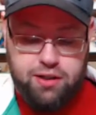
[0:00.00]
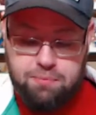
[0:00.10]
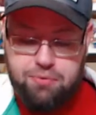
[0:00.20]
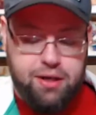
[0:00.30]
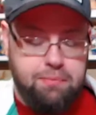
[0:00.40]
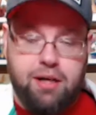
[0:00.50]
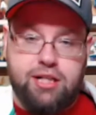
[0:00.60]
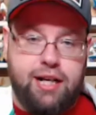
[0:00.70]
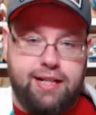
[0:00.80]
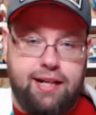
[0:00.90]
they're pretty much
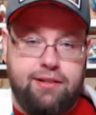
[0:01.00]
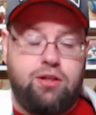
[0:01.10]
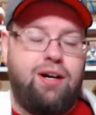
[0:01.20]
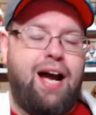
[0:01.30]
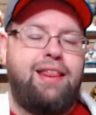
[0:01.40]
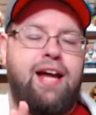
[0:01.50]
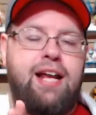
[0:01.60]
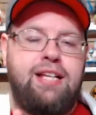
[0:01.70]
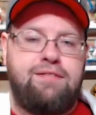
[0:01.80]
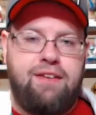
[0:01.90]
identical, and
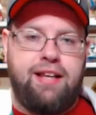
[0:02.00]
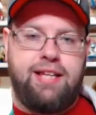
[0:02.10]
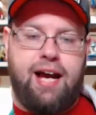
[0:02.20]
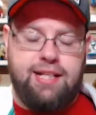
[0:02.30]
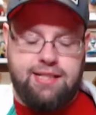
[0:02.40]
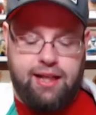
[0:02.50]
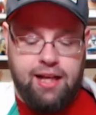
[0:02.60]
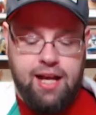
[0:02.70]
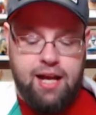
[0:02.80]
that is fantastic.